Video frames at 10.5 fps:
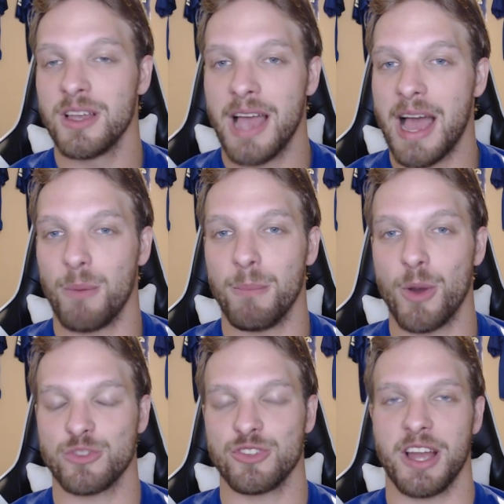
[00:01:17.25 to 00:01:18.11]
how
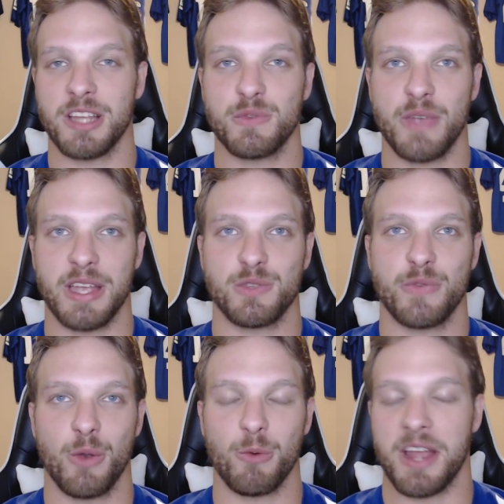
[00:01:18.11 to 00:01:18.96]
most Giants fans
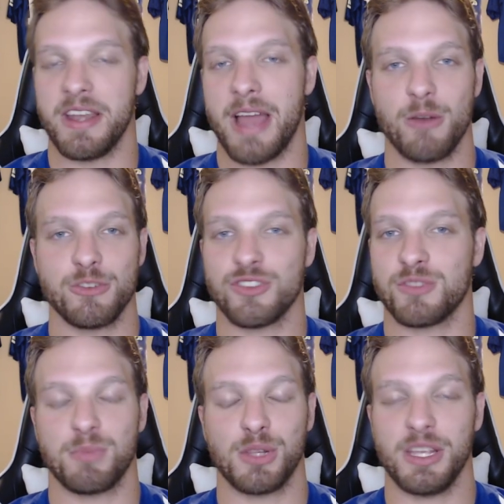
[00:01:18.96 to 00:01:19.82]
feel right now is
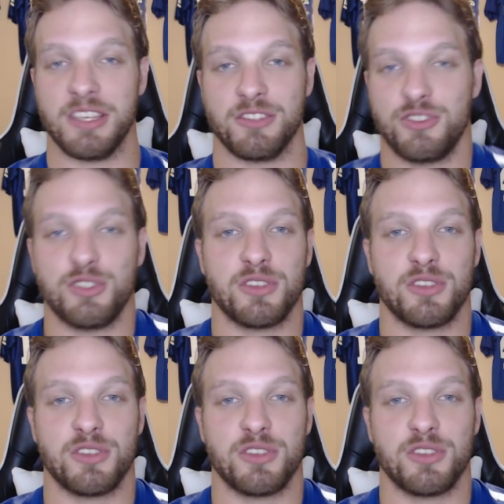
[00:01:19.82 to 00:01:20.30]
just please,